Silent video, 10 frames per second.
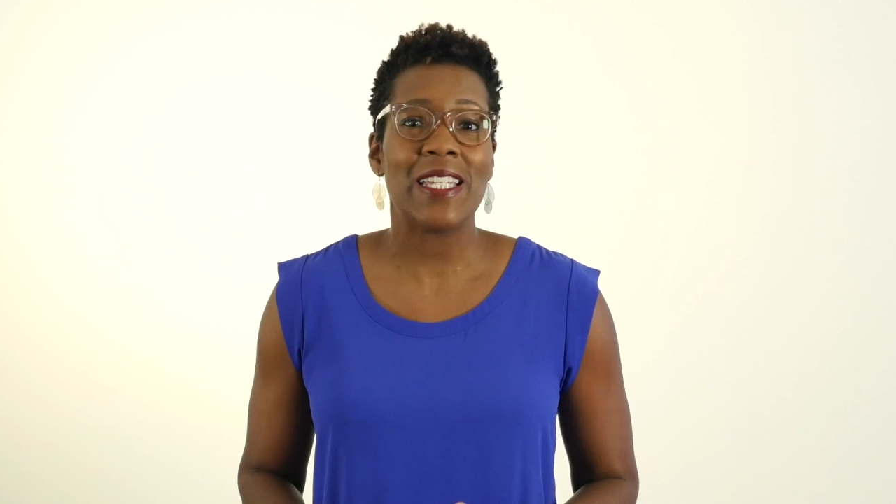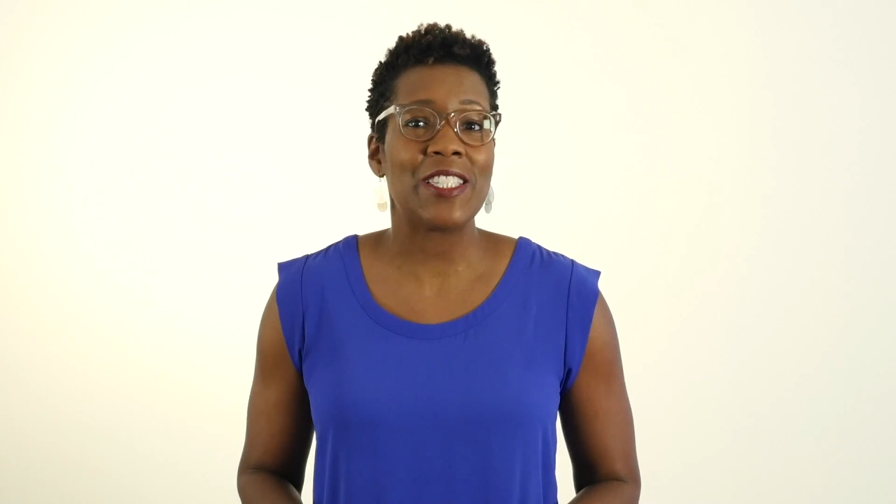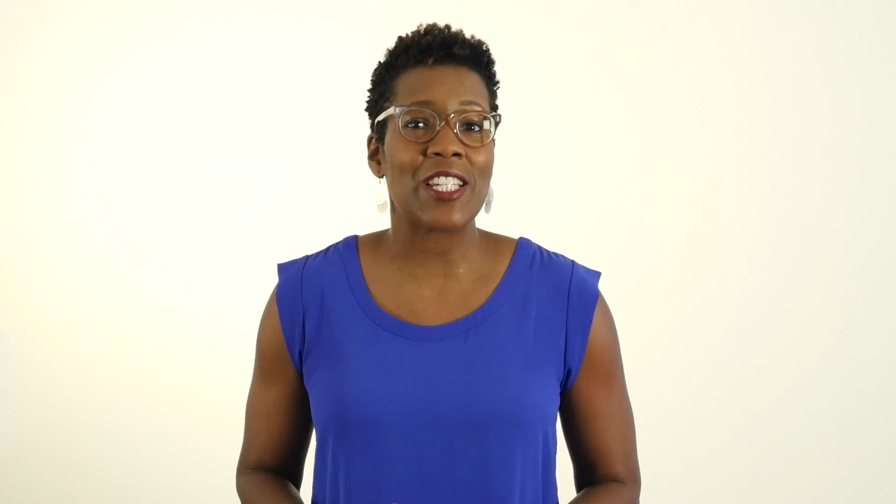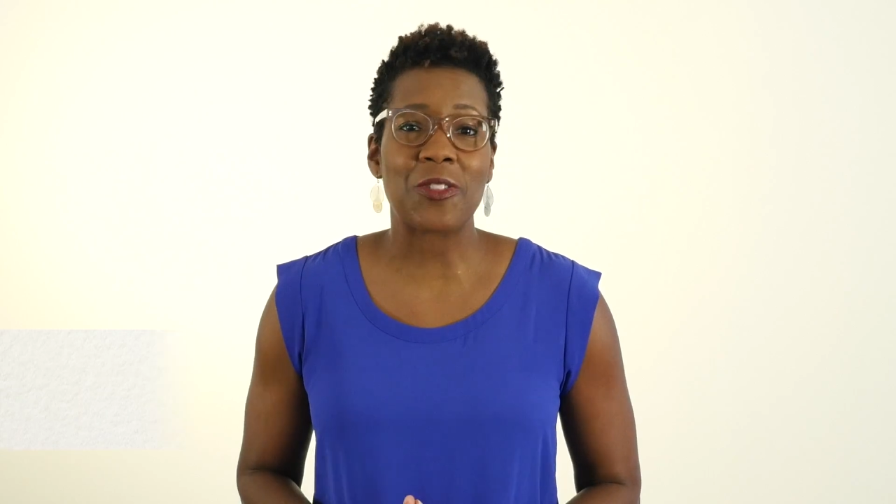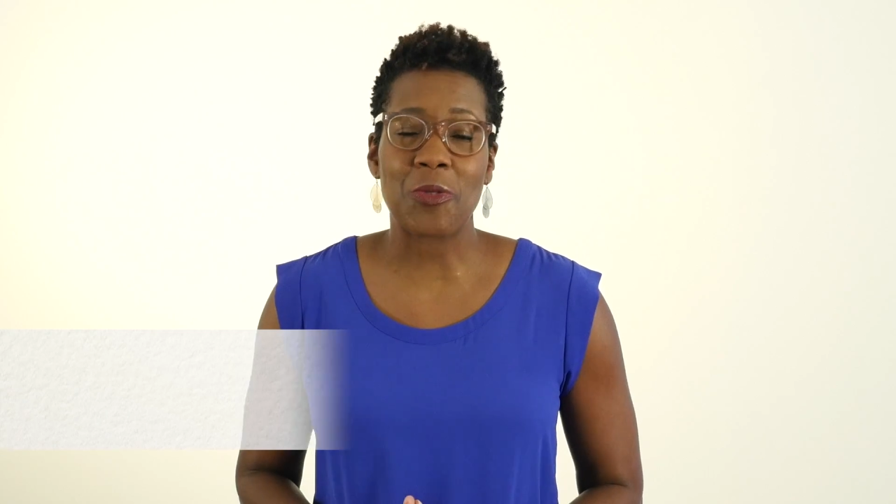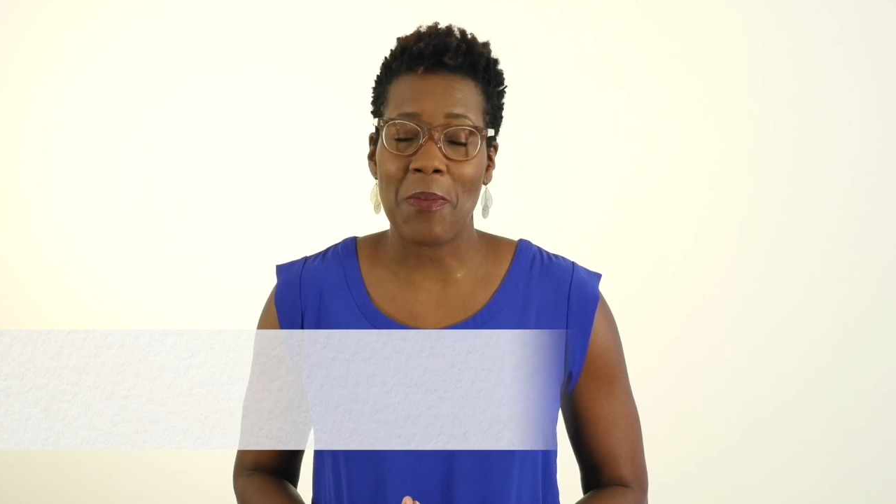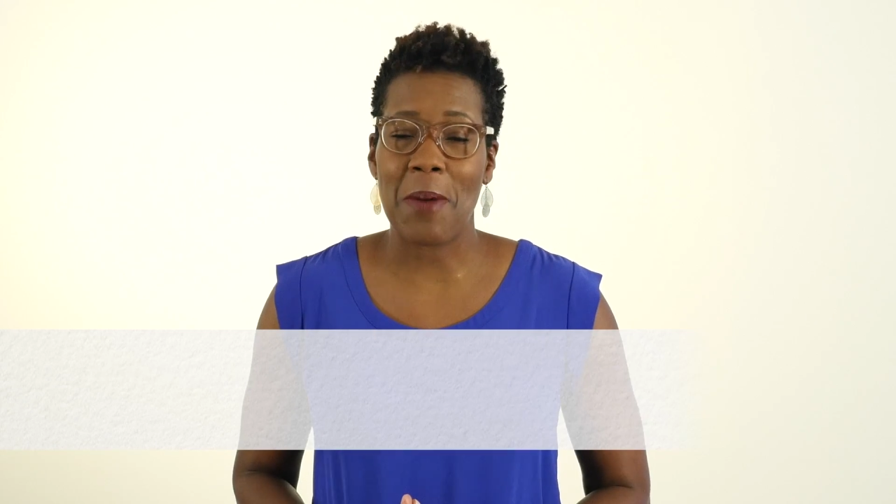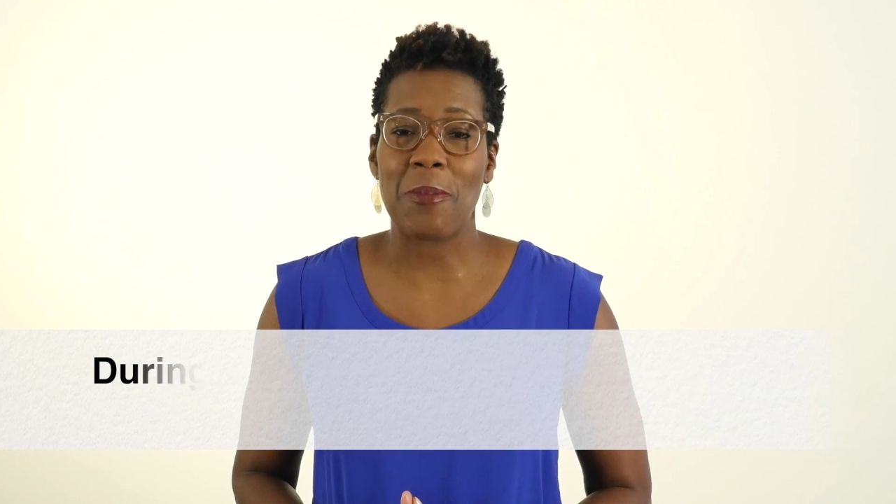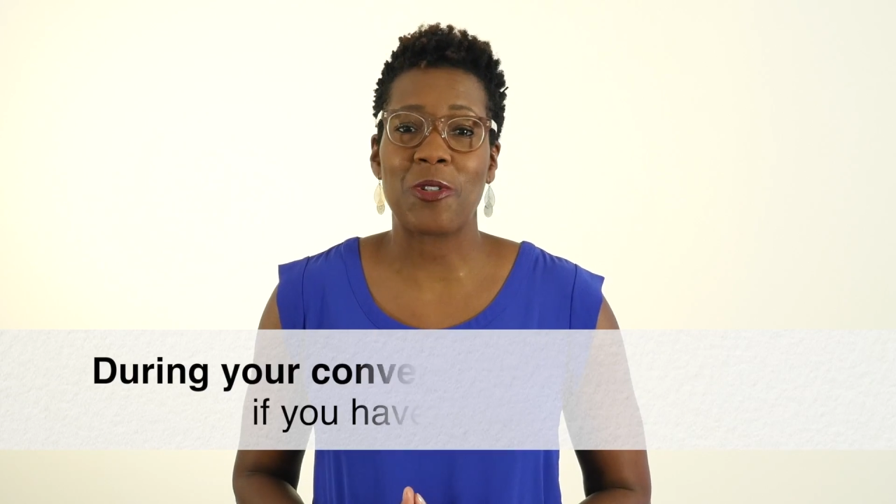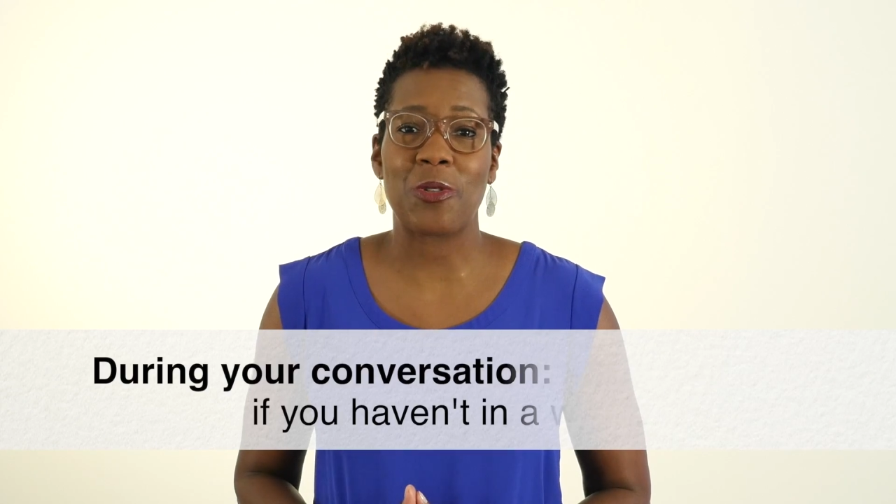Just
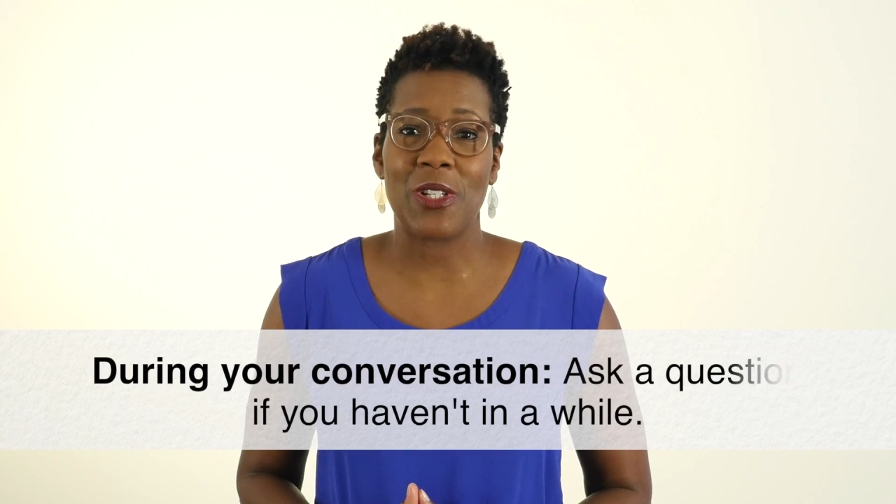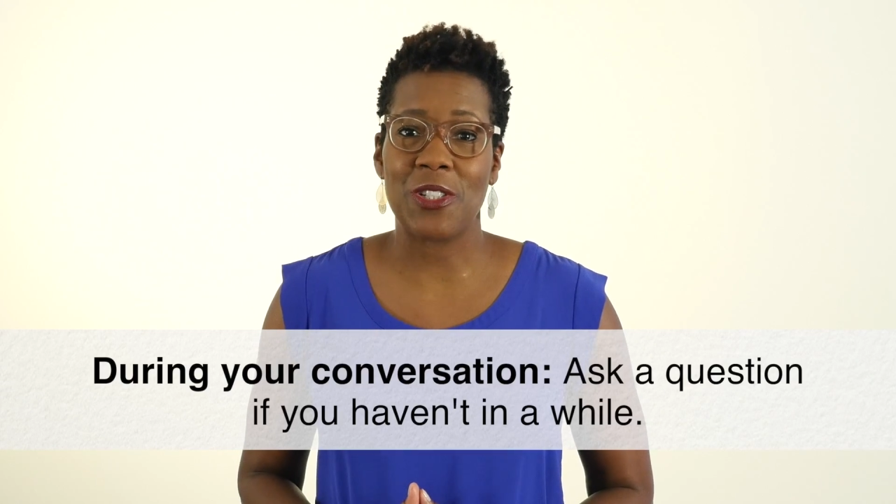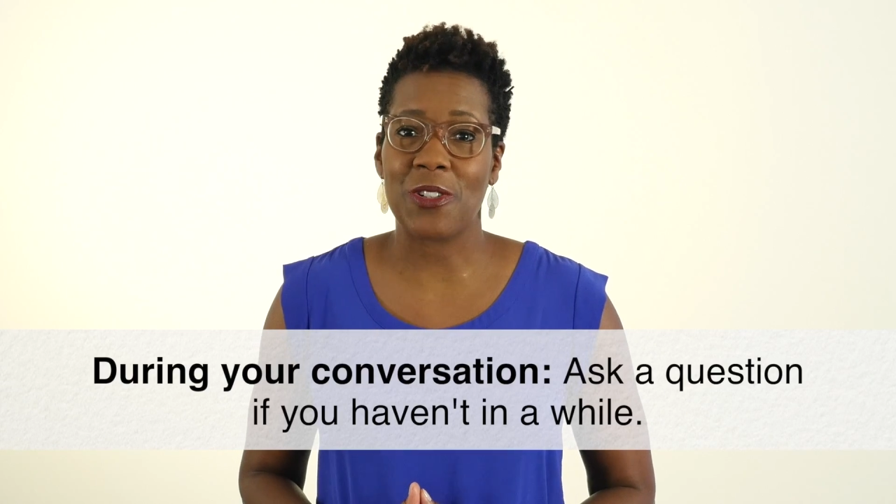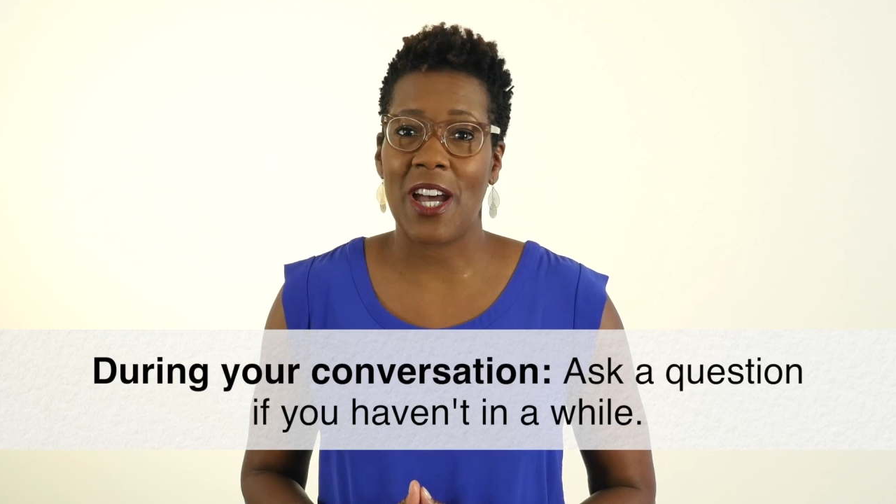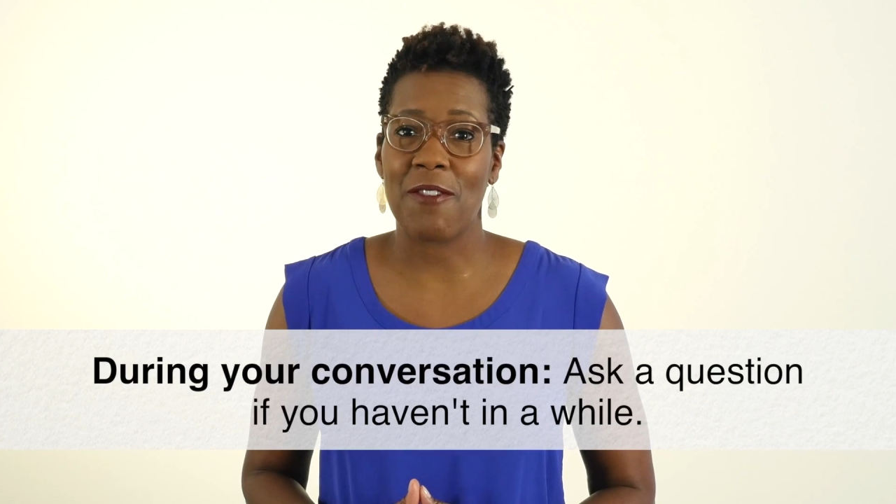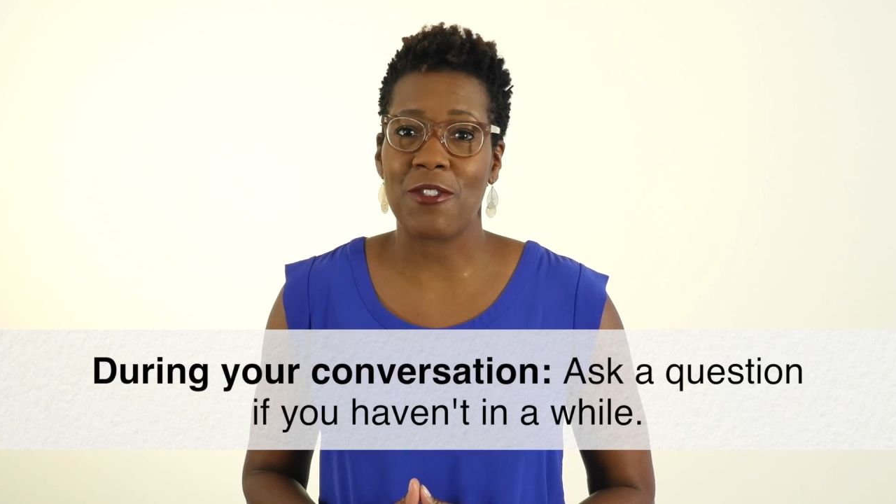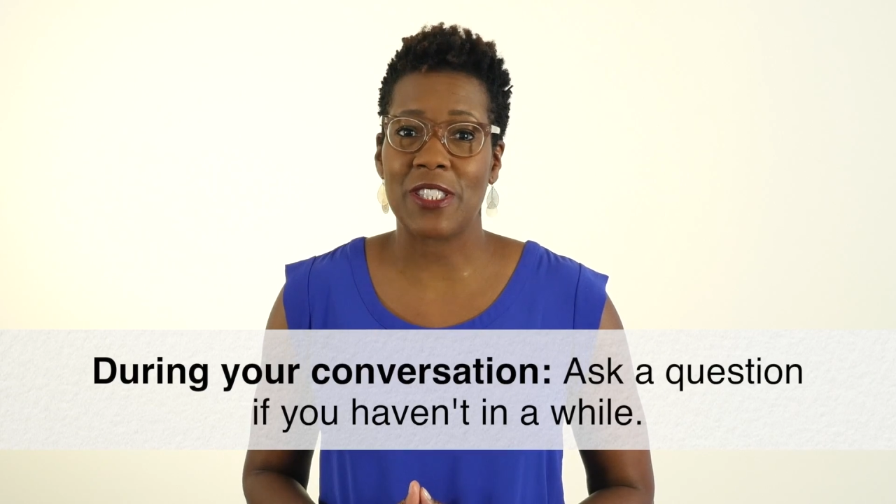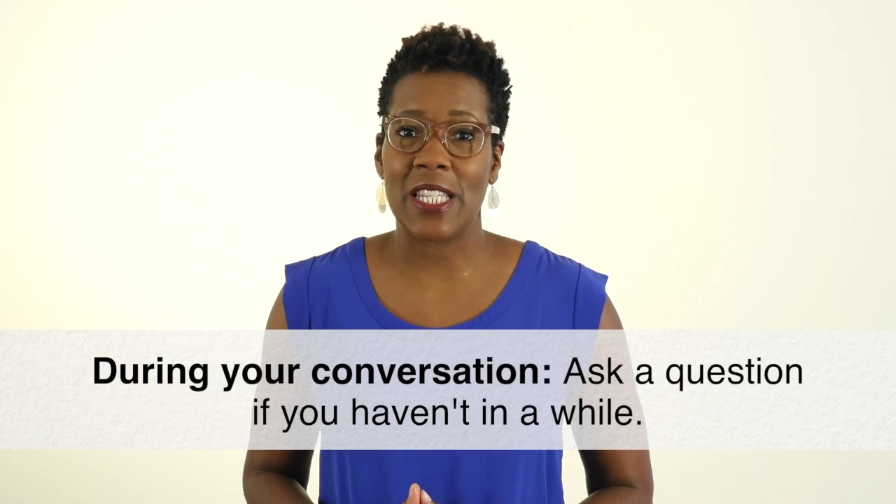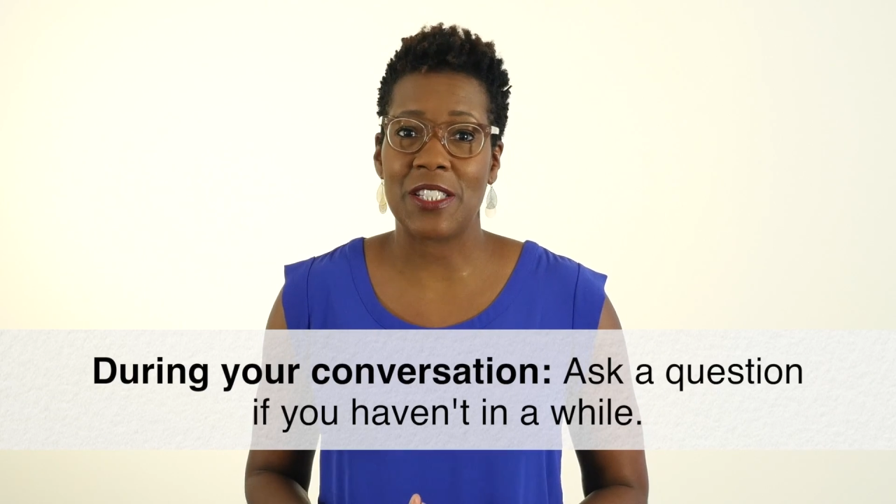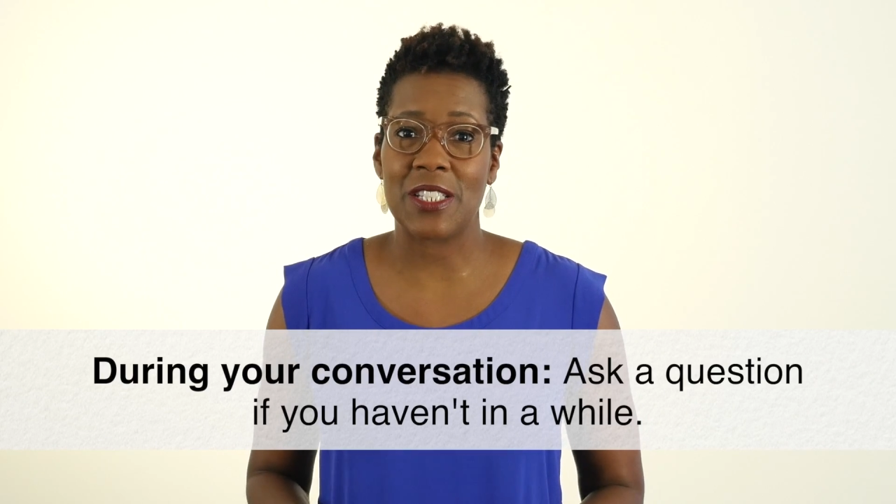remember during your
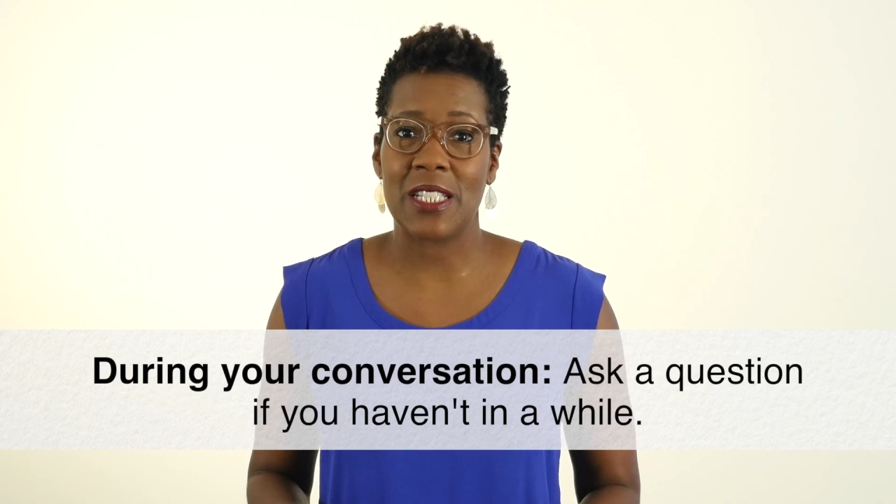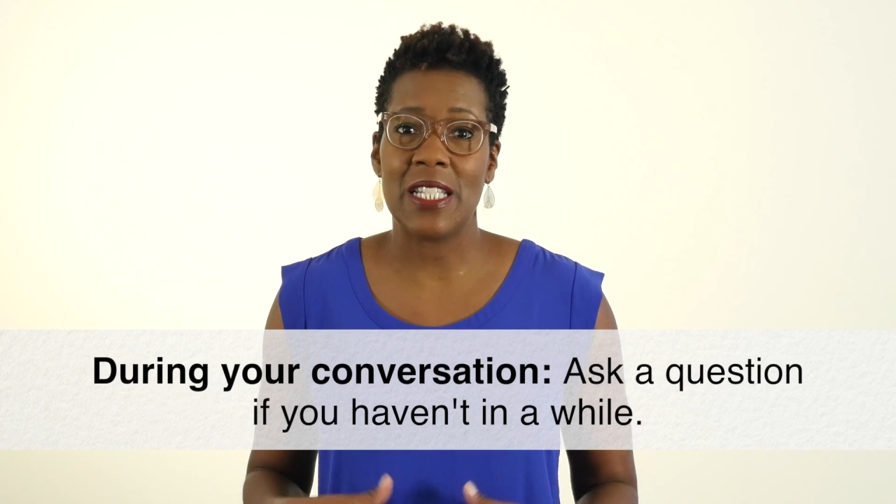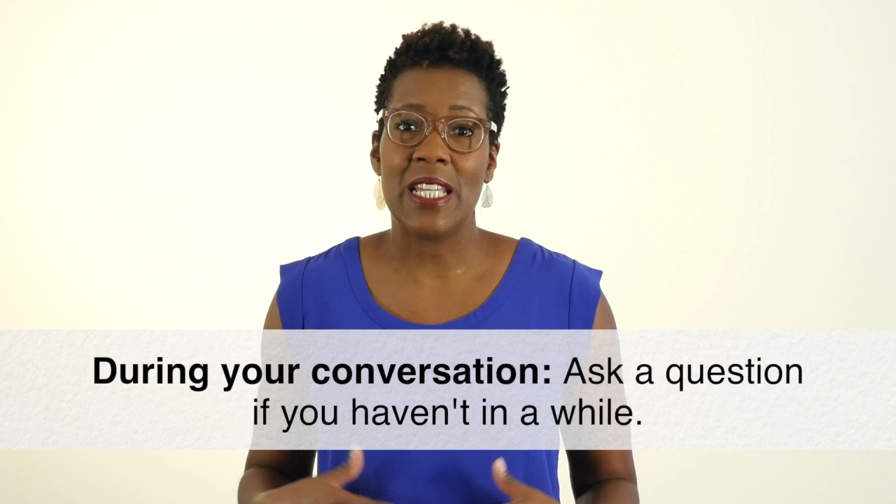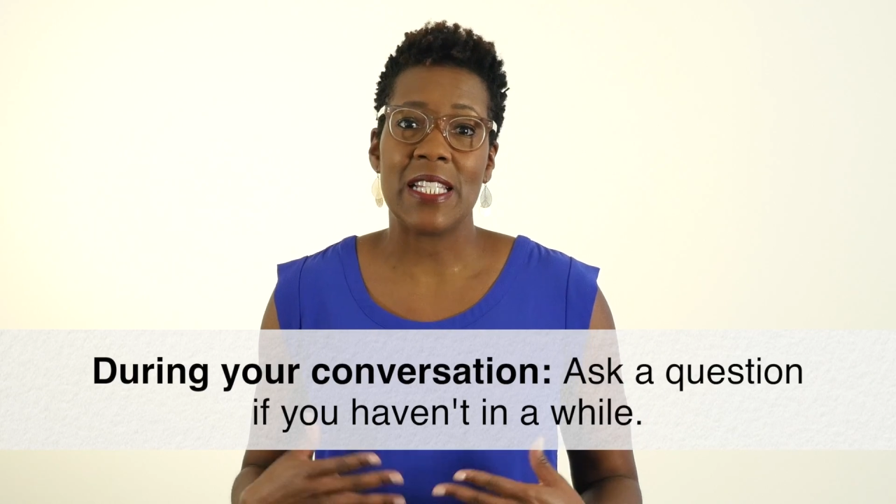conversation